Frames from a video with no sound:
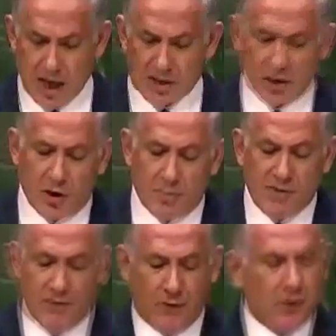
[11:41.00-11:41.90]
So don't
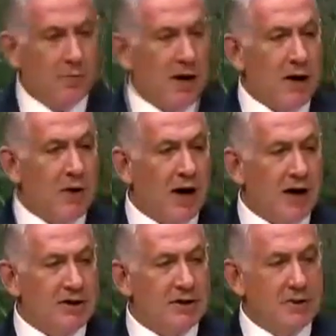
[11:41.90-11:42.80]
be fooled by
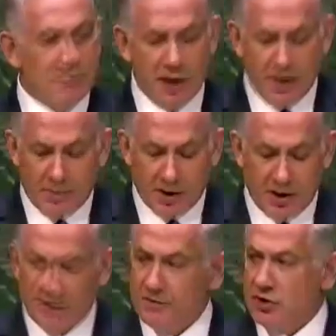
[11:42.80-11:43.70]
Iran's
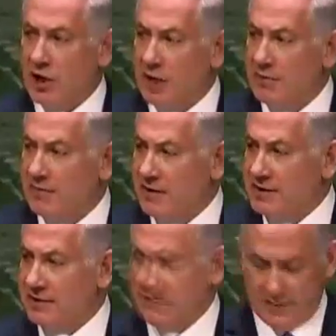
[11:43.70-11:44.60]
manipulative charm
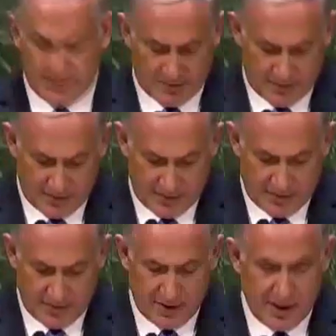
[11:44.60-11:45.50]
offensive.
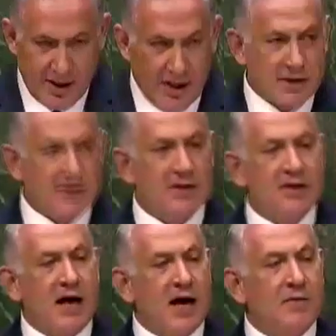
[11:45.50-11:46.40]
It's
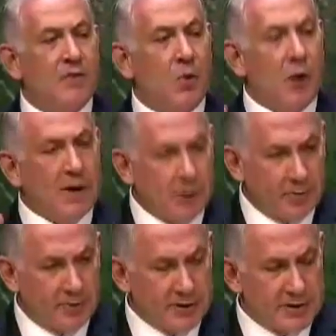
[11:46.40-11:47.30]
designed for one
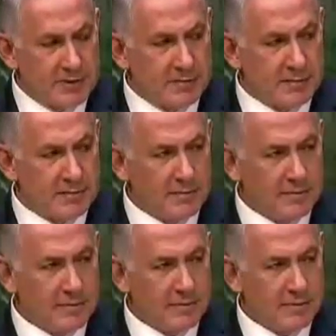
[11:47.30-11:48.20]
purpose,
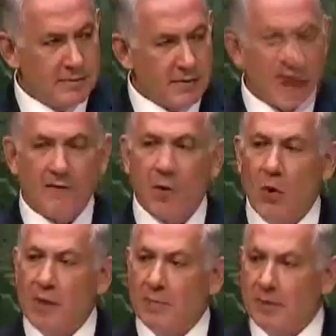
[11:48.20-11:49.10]
and for
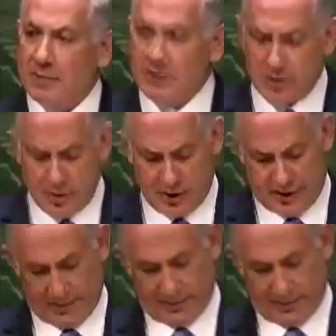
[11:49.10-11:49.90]
one purpose only: